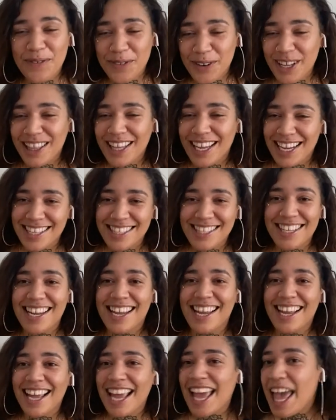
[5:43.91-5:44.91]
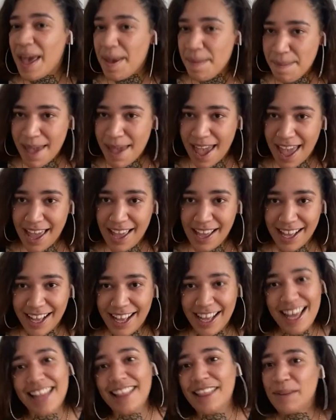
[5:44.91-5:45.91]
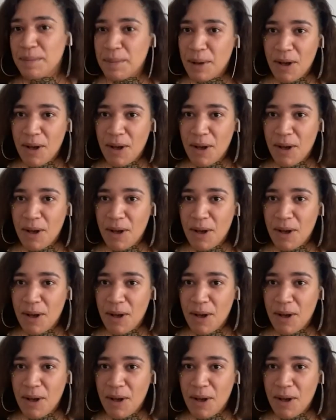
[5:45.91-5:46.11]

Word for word: freelancing at Mac at the mm-hmm.